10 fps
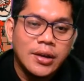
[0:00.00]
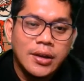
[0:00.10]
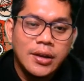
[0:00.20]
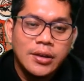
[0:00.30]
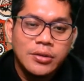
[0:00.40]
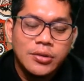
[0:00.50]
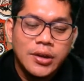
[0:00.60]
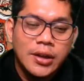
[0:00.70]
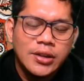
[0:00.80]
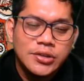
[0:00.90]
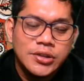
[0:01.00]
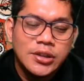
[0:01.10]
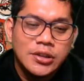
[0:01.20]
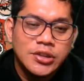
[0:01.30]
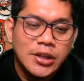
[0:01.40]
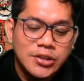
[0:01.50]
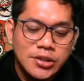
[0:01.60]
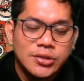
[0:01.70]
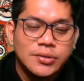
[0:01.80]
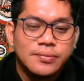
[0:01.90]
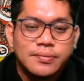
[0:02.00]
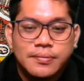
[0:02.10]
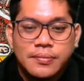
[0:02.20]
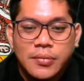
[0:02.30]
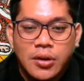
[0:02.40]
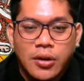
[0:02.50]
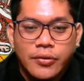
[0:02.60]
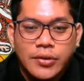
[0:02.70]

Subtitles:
and you can see the changes of the